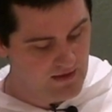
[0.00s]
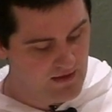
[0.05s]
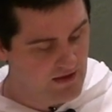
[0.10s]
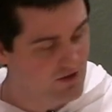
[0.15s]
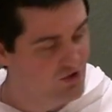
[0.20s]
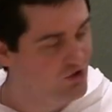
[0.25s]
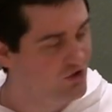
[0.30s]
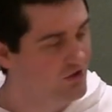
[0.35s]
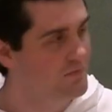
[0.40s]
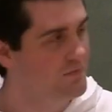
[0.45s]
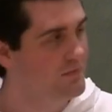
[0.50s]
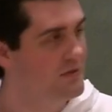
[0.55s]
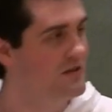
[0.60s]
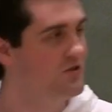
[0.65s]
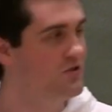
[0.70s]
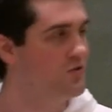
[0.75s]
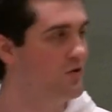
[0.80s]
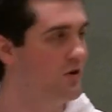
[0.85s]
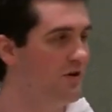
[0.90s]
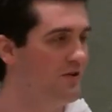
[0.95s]
It shouldn't be
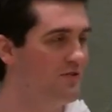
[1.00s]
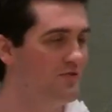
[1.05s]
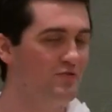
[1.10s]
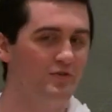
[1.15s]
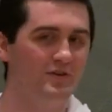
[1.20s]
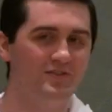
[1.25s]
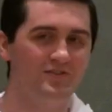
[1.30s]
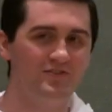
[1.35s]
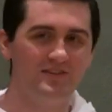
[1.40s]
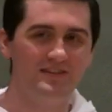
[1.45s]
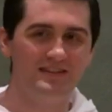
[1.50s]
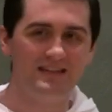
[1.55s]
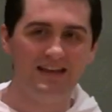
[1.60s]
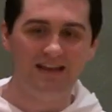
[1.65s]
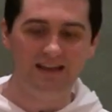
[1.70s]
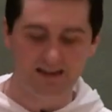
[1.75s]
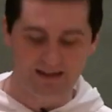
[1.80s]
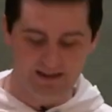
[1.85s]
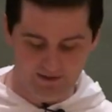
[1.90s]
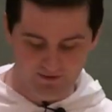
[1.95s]
too hard for us
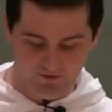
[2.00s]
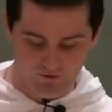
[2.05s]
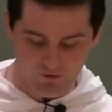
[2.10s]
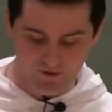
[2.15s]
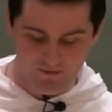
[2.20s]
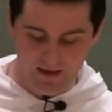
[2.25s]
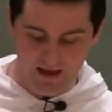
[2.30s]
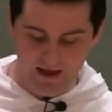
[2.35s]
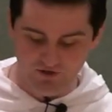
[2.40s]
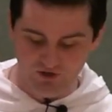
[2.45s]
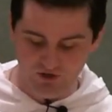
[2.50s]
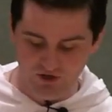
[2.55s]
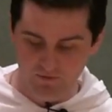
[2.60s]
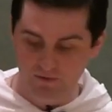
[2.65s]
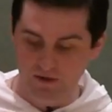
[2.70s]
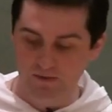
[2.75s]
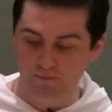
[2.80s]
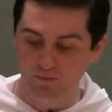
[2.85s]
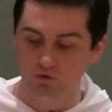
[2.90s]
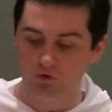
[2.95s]
today to imagine a
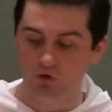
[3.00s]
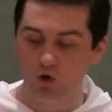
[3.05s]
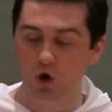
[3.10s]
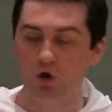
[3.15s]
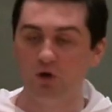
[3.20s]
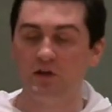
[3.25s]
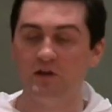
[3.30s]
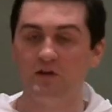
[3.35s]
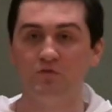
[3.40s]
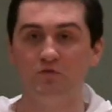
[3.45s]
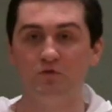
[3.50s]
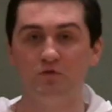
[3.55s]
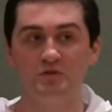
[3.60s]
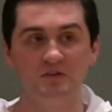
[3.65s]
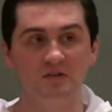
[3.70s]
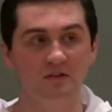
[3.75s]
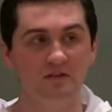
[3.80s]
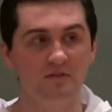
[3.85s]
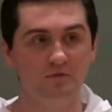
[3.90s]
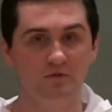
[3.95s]
people longing for
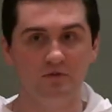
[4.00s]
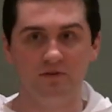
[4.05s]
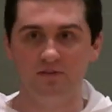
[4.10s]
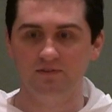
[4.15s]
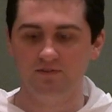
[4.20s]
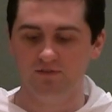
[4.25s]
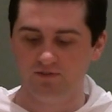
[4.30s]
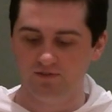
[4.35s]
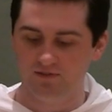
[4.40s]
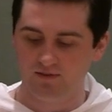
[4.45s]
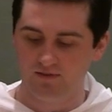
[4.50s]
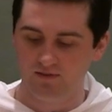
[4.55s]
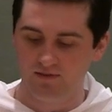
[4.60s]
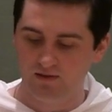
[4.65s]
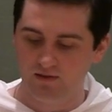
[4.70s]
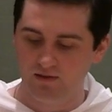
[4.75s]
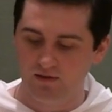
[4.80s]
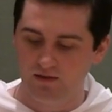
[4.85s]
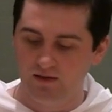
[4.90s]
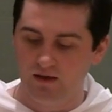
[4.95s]
deliverance.
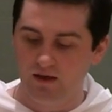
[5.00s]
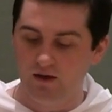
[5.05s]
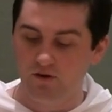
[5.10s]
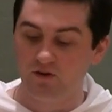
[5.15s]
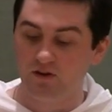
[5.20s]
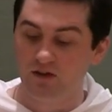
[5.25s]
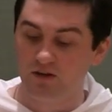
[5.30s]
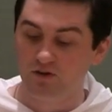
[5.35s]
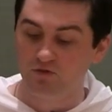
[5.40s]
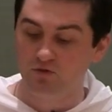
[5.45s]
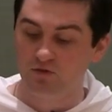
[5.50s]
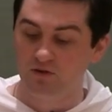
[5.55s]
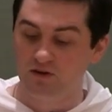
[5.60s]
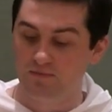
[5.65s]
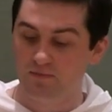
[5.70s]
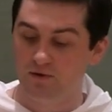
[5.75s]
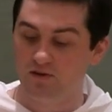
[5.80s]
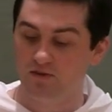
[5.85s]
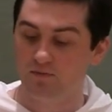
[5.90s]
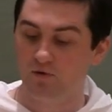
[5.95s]
Our country,
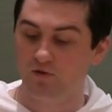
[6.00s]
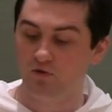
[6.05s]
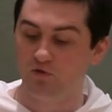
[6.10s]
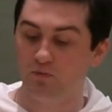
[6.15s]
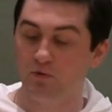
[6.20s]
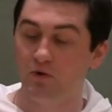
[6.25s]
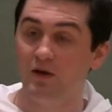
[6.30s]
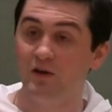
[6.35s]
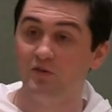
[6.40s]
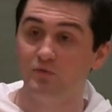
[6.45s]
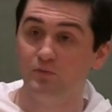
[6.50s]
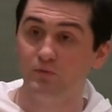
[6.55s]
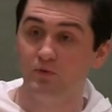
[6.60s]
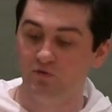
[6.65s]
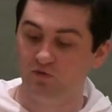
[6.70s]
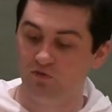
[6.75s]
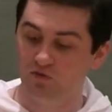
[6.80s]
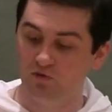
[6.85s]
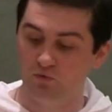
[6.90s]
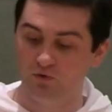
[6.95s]
among the most
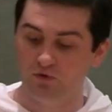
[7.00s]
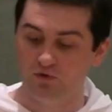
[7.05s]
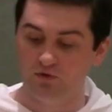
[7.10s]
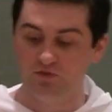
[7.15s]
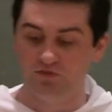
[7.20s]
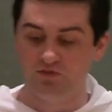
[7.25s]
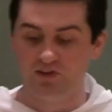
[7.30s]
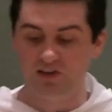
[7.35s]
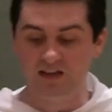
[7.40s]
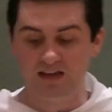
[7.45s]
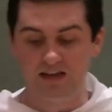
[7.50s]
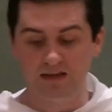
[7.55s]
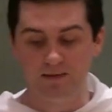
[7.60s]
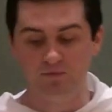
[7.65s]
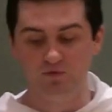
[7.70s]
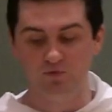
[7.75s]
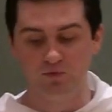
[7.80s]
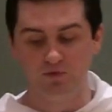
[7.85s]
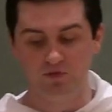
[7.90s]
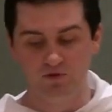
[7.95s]
prosperous in the world,
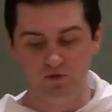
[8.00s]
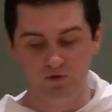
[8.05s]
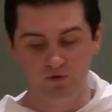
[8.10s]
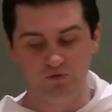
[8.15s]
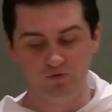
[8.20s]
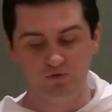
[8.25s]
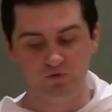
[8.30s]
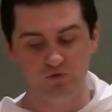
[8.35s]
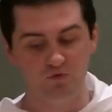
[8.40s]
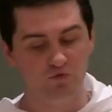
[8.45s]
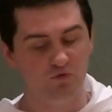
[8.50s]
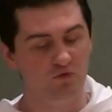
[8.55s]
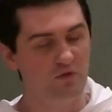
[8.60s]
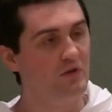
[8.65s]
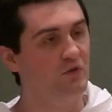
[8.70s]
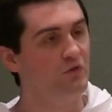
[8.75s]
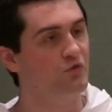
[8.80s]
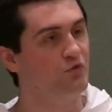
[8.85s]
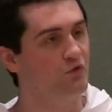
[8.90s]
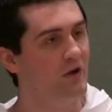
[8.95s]
teems with those who
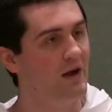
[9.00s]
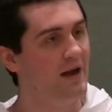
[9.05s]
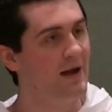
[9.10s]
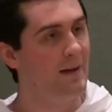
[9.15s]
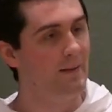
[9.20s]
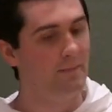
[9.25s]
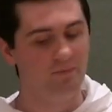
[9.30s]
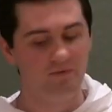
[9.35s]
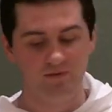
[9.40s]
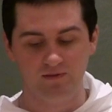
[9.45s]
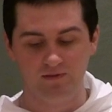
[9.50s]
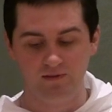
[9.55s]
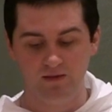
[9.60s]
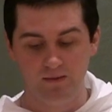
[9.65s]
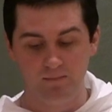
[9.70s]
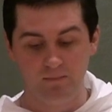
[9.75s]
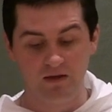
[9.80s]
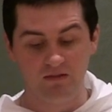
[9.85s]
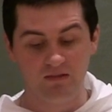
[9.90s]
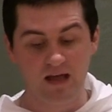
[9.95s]
feel trapped
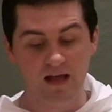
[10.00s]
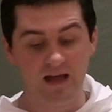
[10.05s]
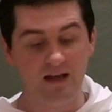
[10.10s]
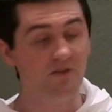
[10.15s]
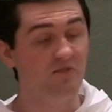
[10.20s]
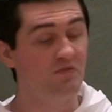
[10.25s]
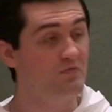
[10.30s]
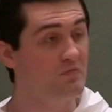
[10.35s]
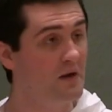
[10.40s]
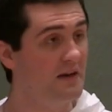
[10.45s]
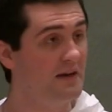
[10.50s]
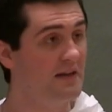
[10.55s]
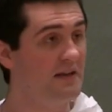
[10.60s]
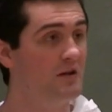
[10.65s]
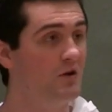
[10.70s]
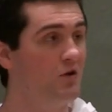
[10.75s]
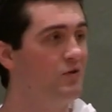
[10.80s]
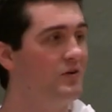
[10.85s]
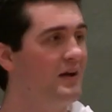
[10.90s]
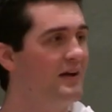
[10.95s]
by lack of
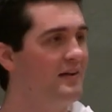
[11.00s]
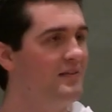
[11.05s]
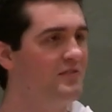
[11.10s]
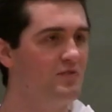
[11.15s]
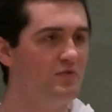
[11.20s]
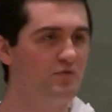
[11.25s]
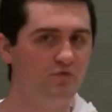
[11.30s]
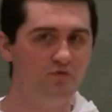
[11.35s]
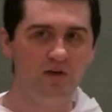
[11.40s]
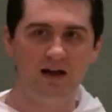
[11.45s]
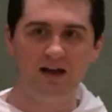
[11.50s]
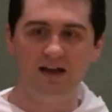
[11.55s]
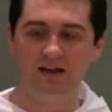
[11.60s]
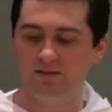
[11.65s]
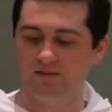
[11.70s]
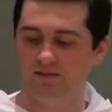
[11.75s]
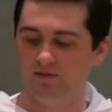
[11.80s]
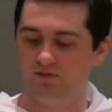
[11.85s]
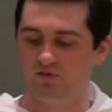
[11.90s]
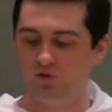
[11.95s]
money, all kinds of
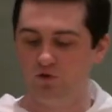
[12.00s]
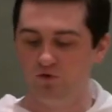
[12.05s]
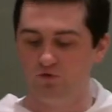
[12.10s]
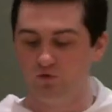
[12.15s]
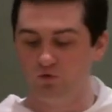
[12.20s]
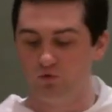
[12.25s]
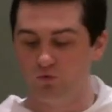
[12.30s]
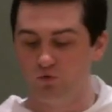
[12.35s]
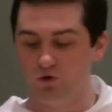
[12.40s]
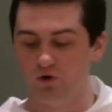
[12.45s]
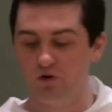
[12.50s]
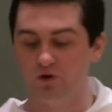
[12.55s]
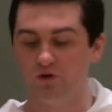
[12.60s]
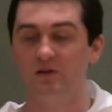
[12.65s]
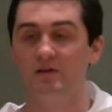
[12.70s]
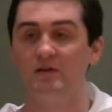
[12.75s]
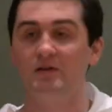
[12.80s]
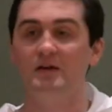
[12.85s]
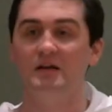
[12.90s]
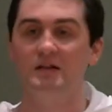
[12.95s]
violence,
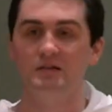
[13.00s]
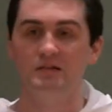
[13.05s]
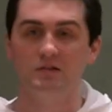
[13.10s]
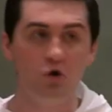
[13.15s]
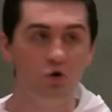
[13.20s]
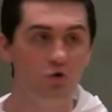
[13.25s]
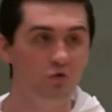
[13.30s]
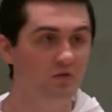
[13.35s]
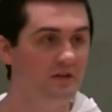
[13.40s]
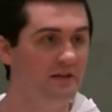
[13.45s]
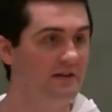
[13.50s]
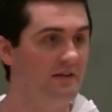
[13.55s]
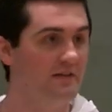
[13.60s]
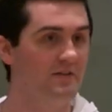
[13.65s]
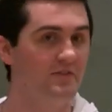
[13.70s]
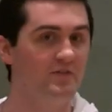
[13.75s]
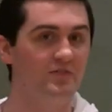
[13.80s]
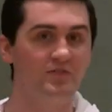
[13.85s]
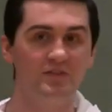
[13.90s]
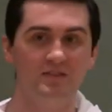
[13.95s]
overwork,
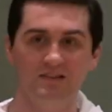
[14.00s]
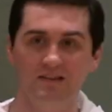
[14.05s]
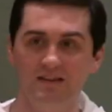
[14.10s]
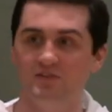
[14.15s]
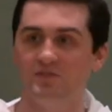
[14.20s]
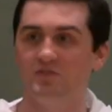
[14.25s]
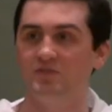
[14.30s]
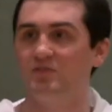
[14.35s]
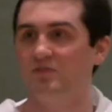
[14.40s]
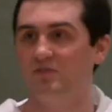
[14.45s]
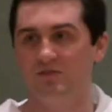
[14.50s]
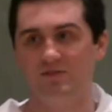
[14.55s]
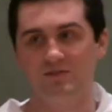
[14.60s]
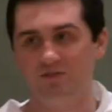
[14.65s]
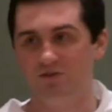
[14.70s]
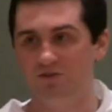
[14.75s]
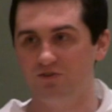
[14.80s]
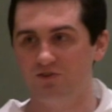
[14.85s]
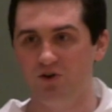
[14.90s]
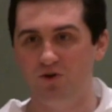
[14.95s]
loneliness. The list
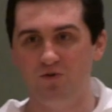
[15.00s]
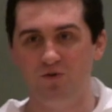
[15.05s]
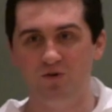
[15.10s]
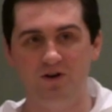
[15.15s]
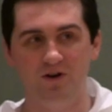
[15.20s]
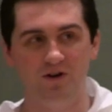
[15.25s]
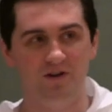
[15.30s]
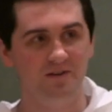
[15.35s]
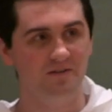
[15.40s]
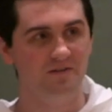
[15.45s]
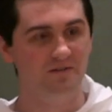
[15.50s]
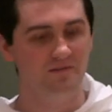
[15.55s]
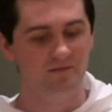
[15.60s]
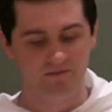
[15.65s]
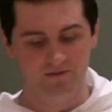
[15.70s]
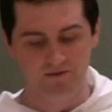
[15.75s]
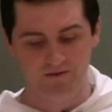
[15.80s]
could go on.